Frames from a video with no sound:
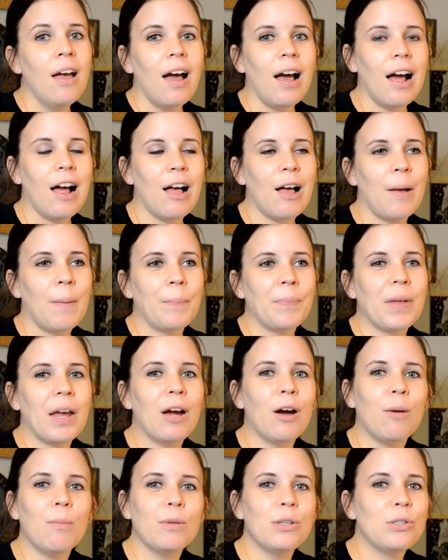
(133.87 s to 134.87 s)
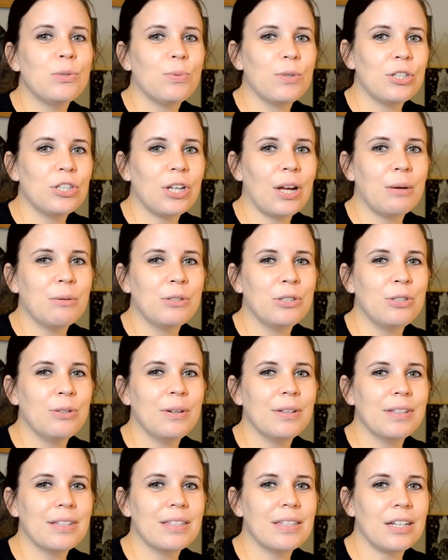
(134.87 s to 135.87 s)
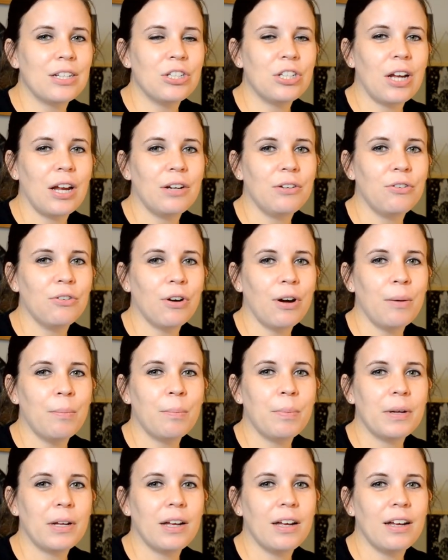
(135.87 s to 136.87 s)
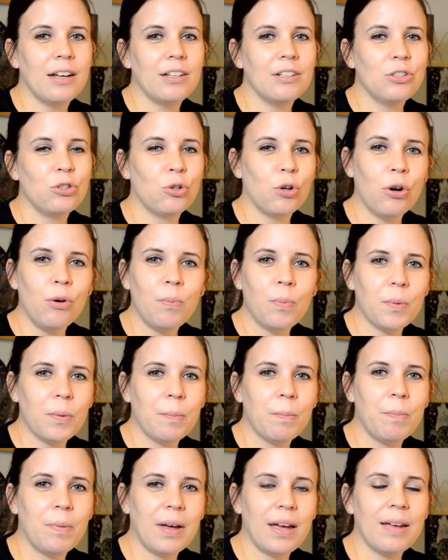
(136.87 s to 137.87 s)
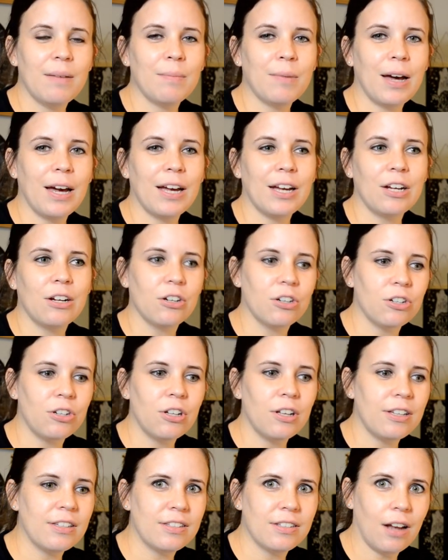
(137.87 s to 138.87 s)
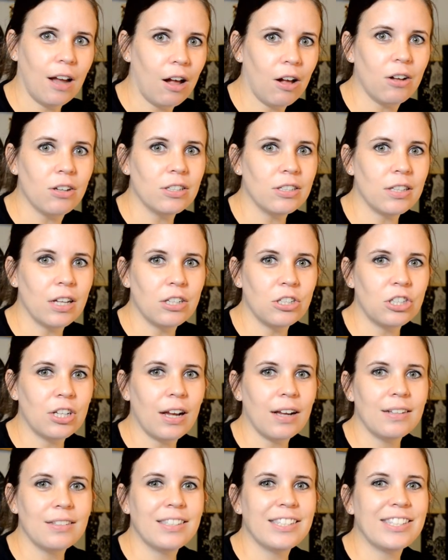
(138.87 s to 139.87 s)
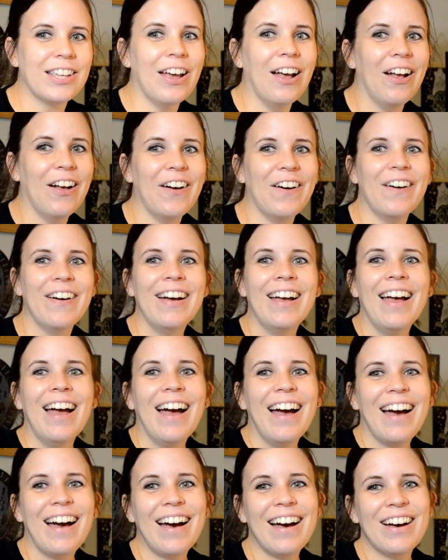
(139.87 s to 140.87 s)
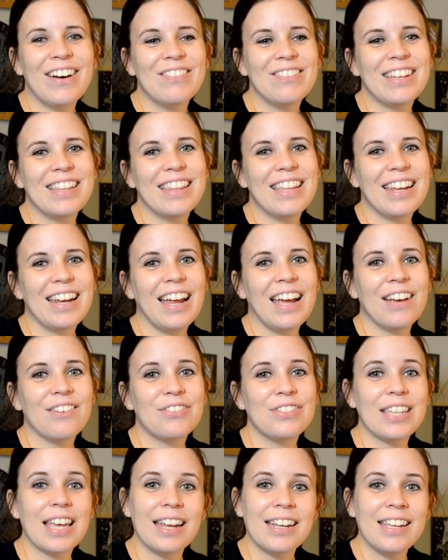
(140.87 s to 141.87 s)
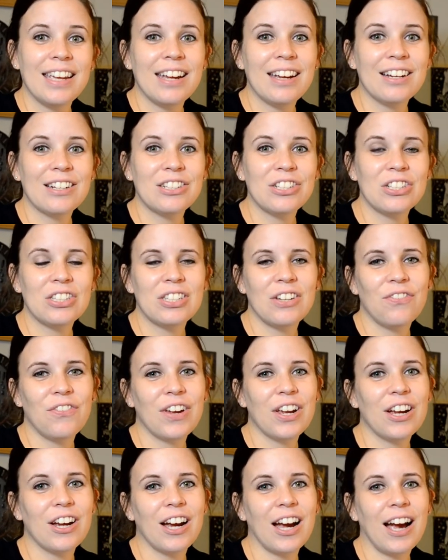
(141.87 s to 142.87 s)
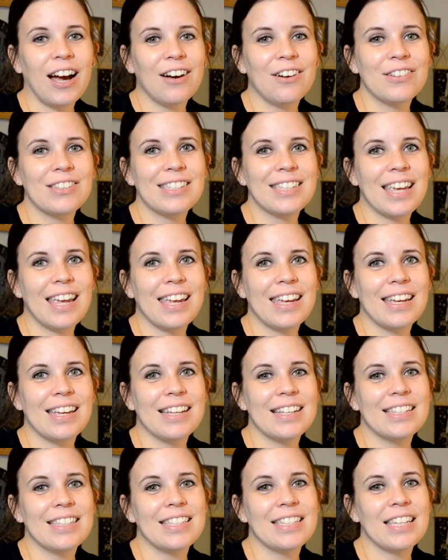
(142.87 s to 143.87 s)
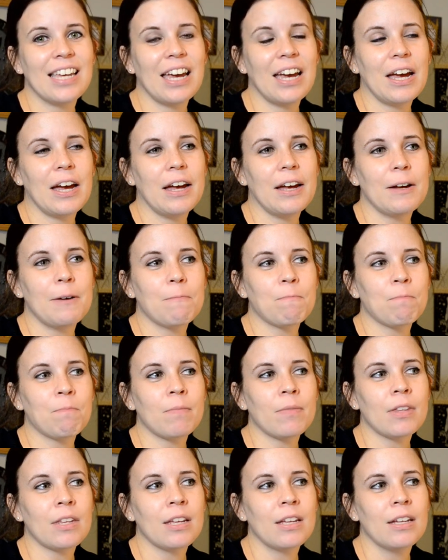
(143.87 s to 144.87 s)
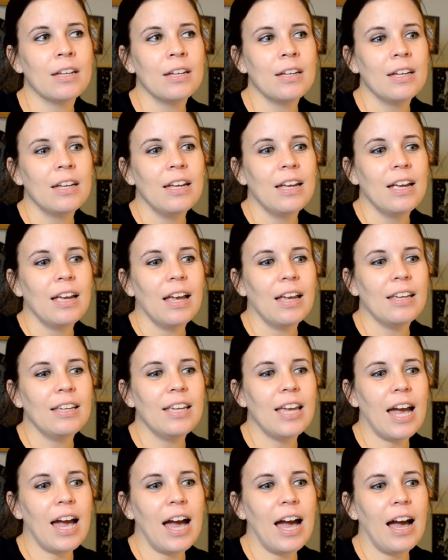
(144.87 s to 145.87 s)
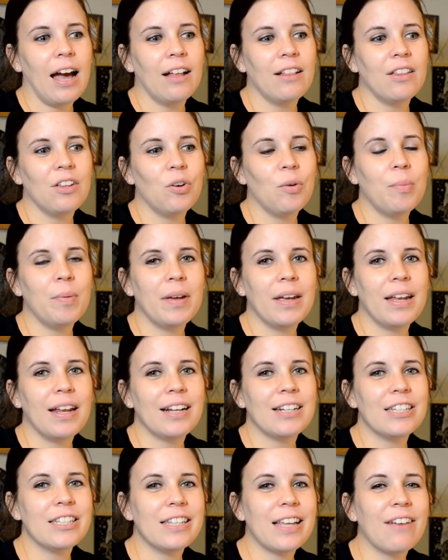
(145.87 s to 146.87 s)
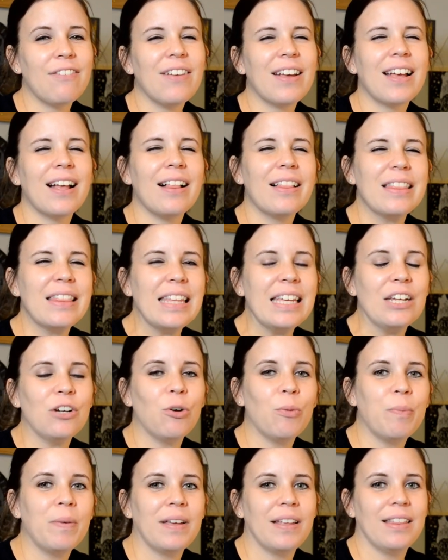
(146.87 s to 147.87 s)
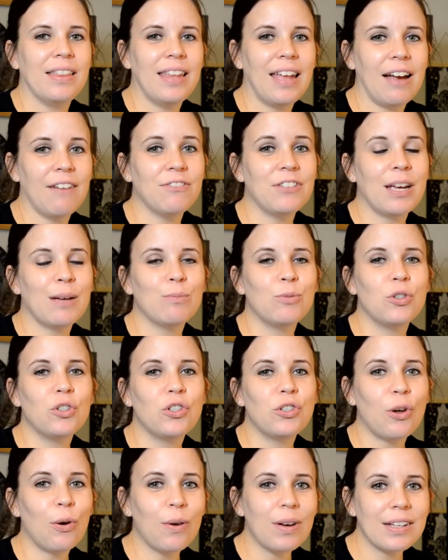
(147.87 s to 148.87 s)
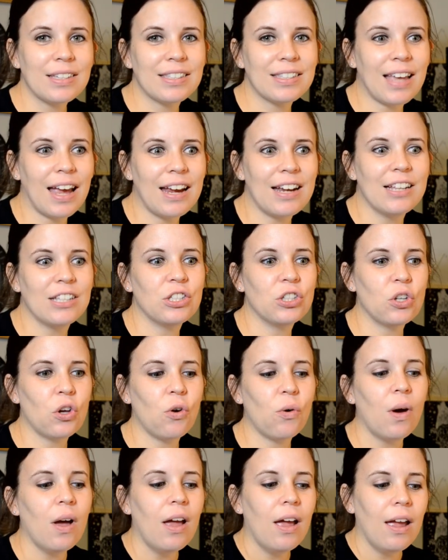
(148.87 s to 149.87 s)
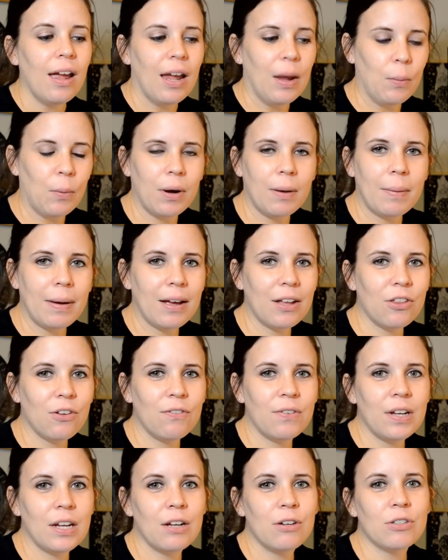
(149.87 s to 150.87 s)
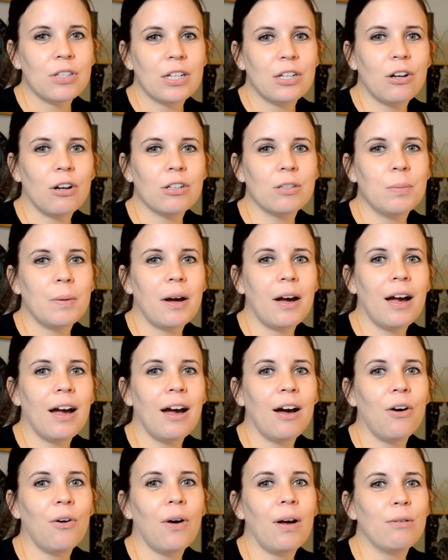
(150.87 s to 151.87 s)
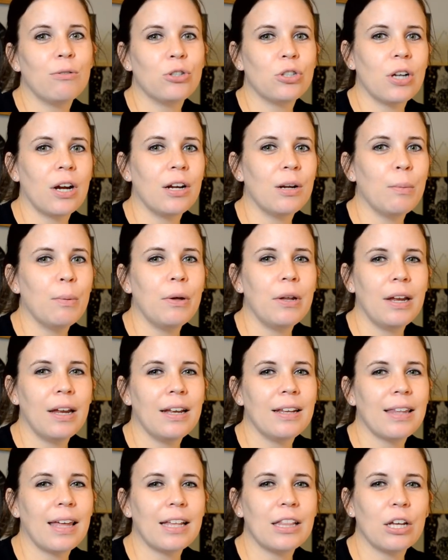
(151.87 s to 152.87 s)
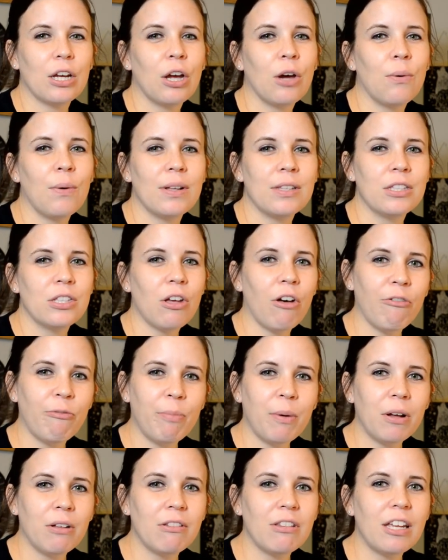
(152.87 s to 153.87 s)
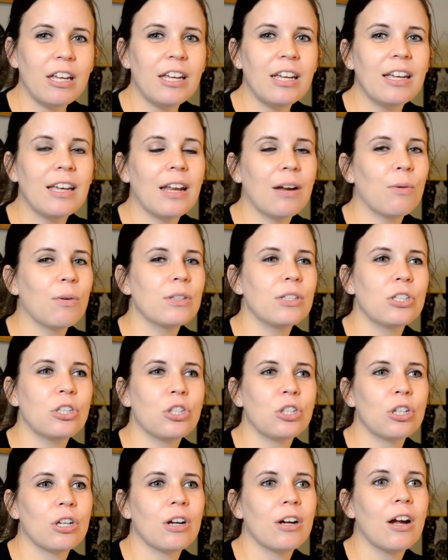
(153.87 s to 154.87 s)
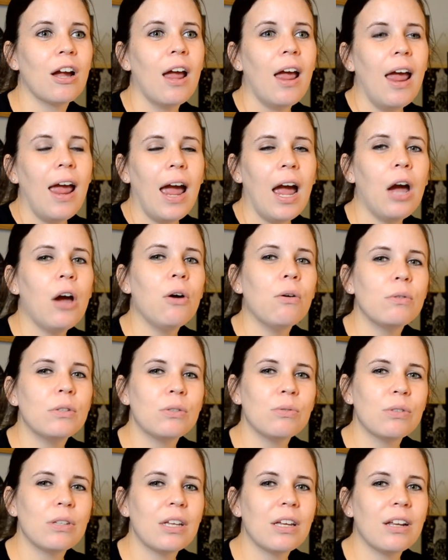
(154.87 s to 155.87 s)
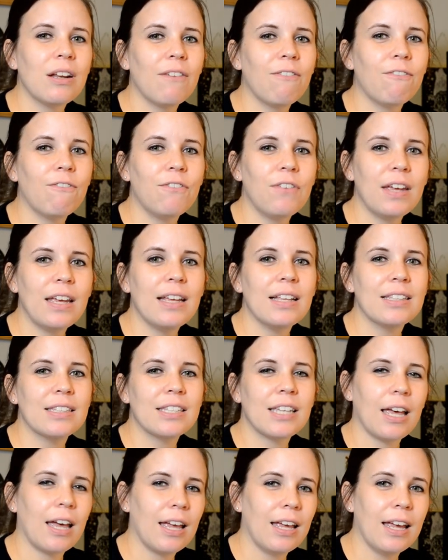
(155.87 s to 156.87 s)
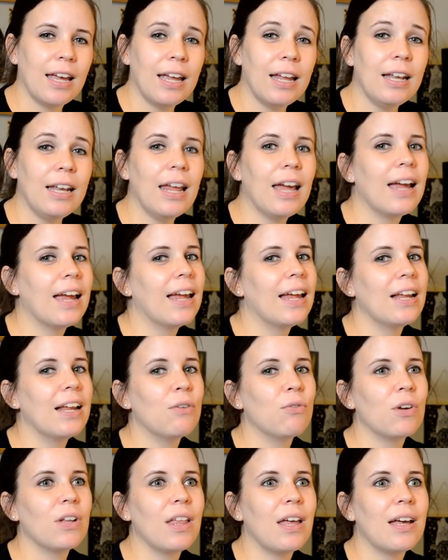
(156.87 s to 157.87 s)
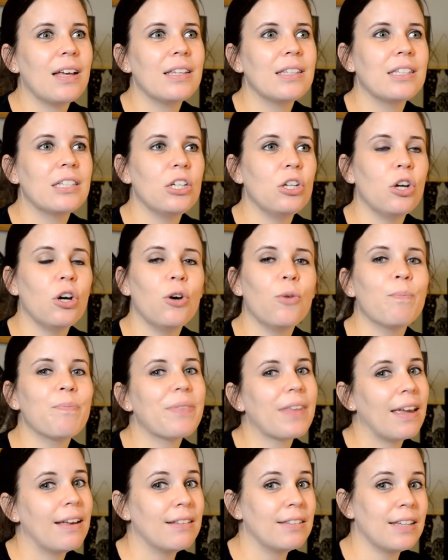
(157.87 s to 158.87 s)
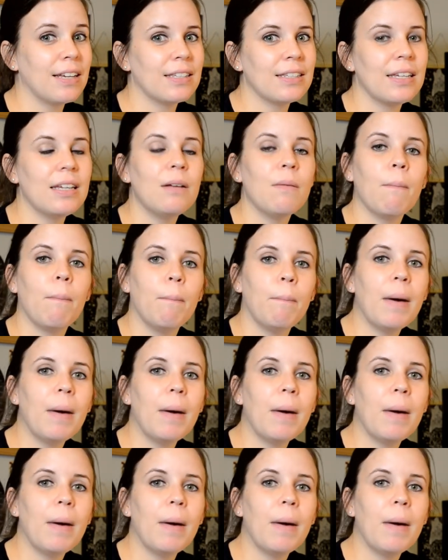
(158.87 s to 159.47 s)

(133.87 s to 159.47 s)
Um, I almost wish I was doing the sunshine grump uh, trope, but my girl is not all sunshine. So, um, and then I have side characters to figure out, and um, yeah, a little bit. I just have like a little bit left. I'm so excited. So in one of my other videos, I talked about how I was trying to put in like the co-ed softball league and I wasn't sure how it was really going to fit and tie in and realized, you know, it doesn't.